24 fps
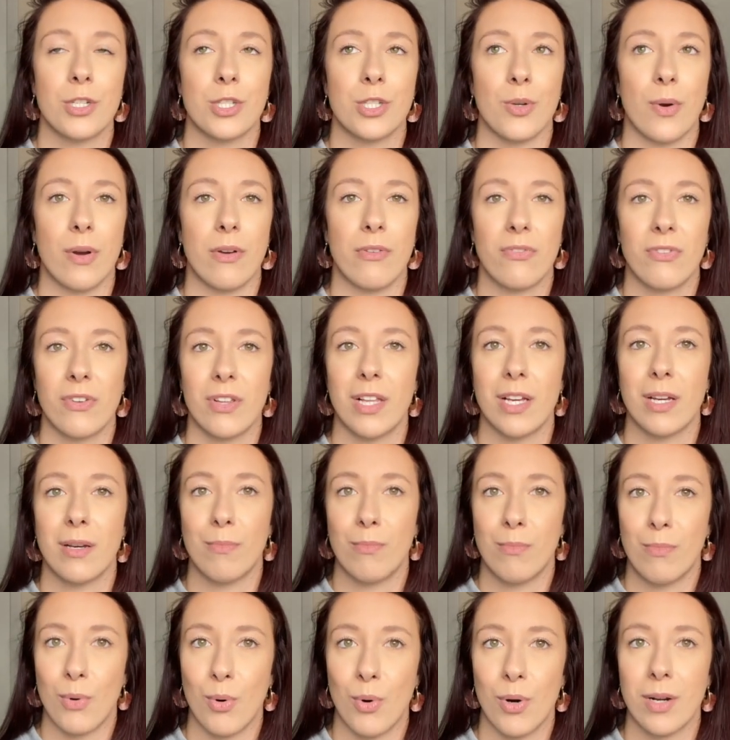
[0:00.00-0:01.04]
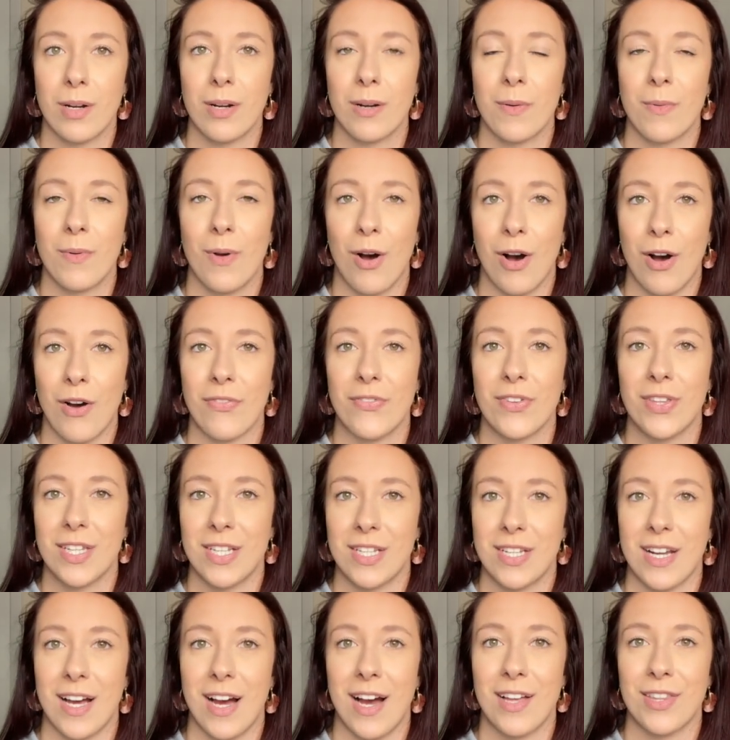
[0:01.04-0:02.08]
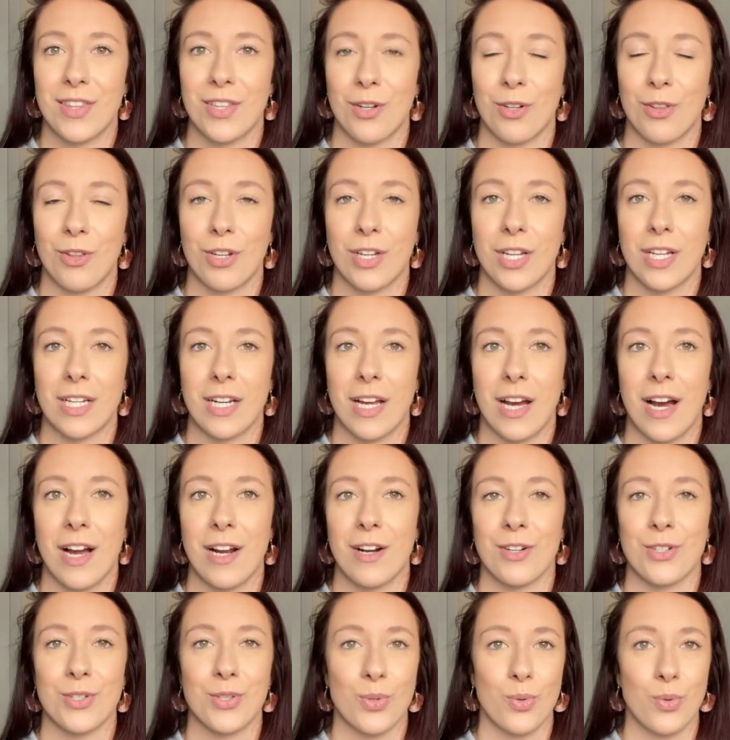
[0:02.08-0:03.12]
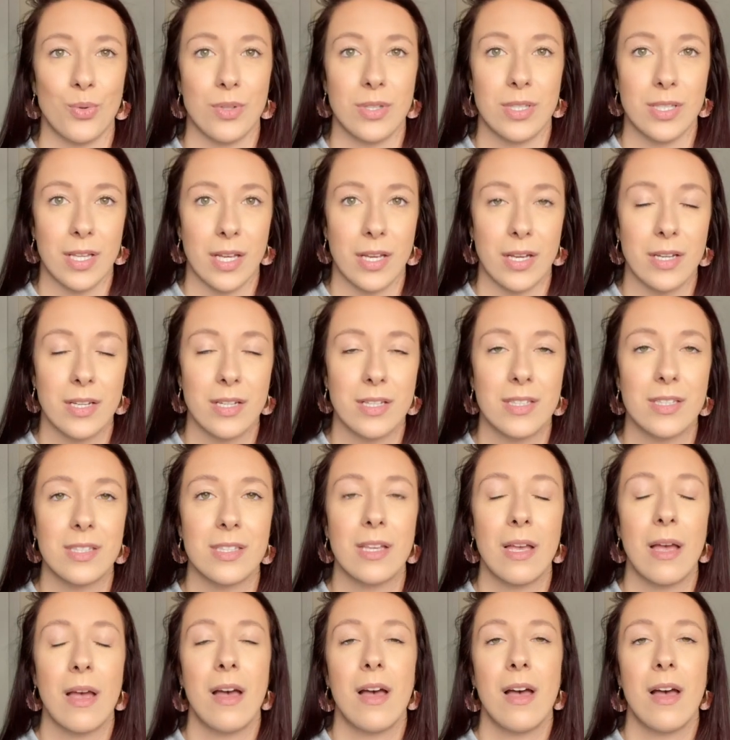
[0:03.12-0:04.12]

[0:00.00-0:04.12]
So I feel like more often than not, they're looking to hire school psychs.